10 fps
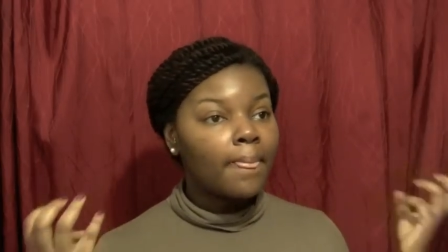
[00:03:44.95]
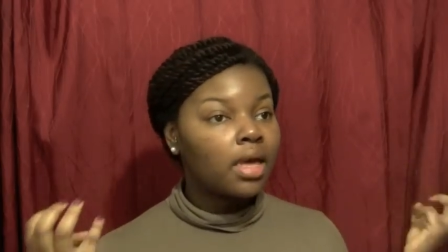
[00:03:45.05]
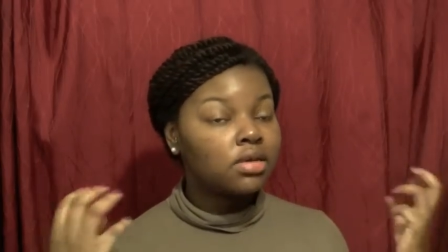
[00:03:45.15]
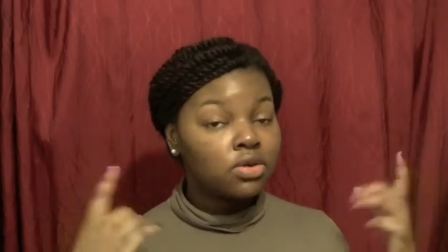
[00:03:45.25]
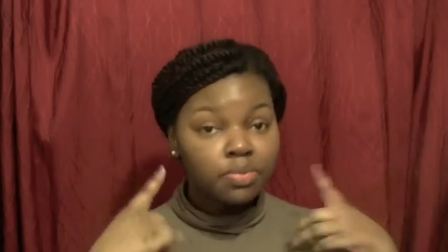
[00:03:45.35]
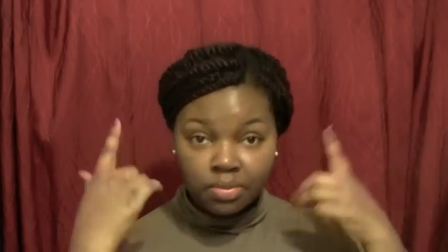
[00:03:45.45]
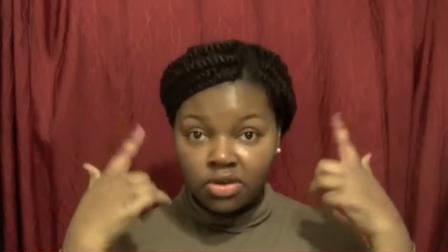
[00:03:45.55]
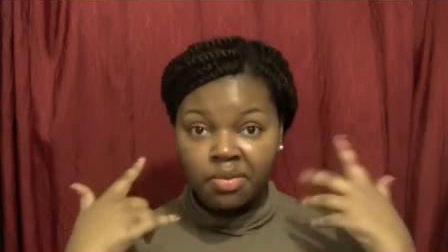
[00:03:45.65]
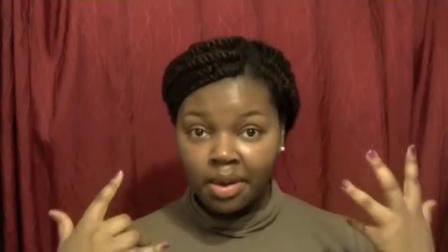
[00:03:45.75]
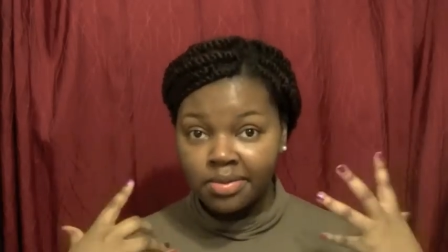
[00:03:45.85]
and you'll
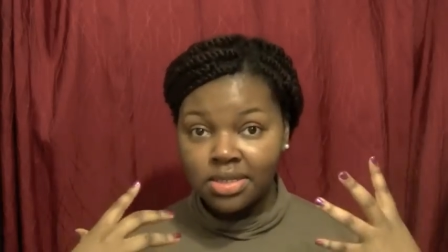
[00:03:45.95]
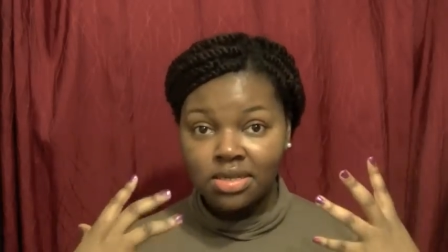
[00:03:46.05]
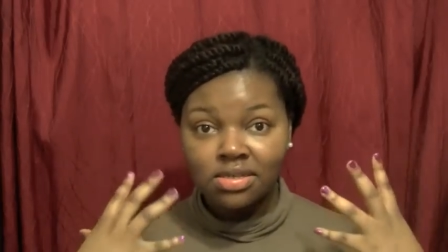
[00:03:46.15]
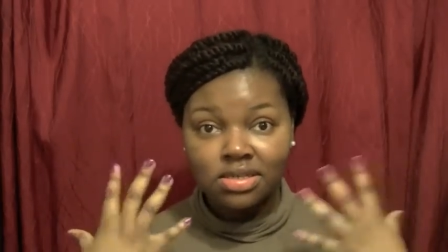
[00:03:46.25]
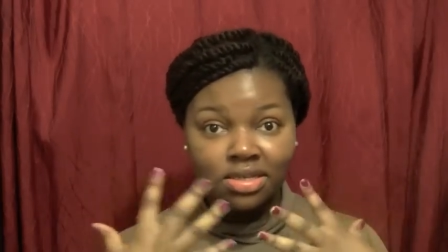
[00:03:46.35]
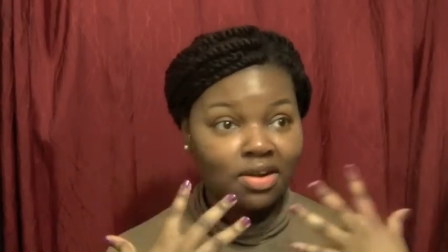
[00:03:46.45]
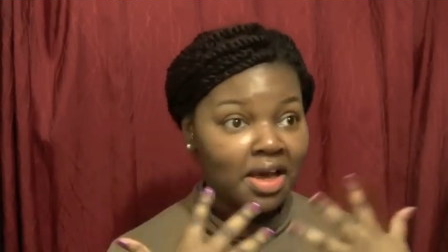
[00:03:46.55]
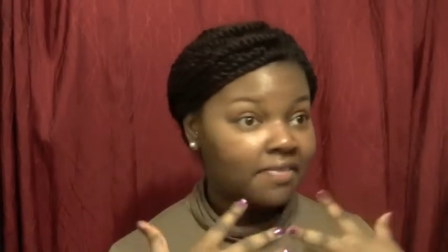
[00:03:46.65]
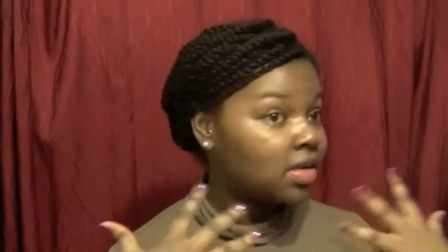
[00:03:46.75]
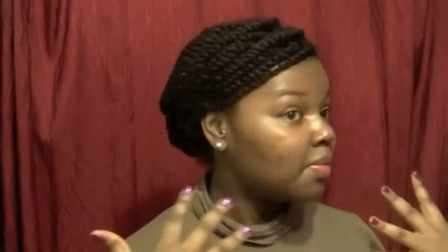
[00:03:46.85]
be able to see, since I
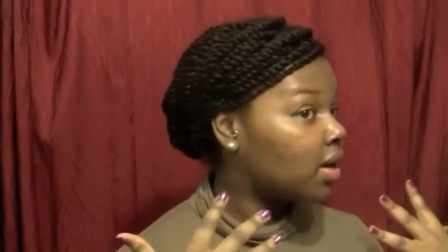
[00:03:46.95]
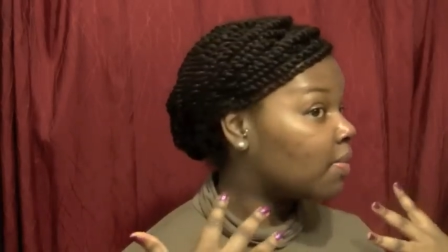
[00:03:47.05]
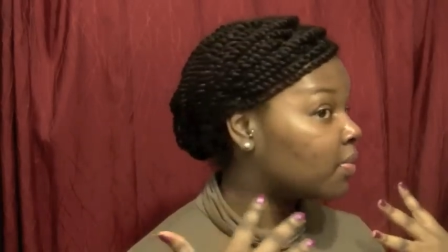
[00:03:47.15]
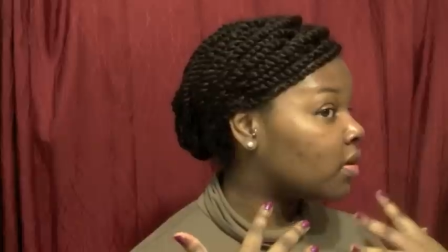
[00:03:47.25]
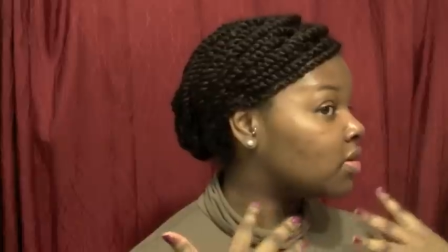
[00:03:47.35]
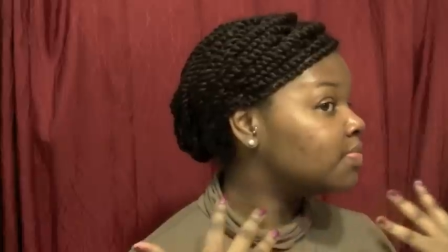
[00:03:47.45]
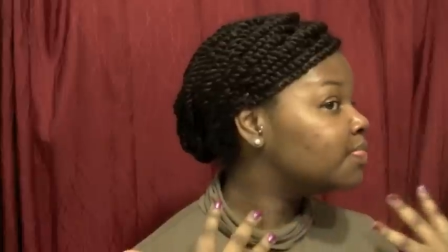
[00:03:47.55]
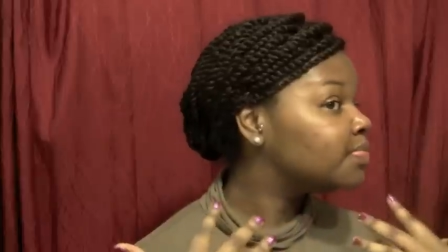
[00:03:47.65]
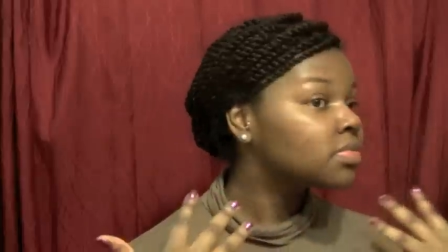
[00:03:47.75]
don't have any makeup on.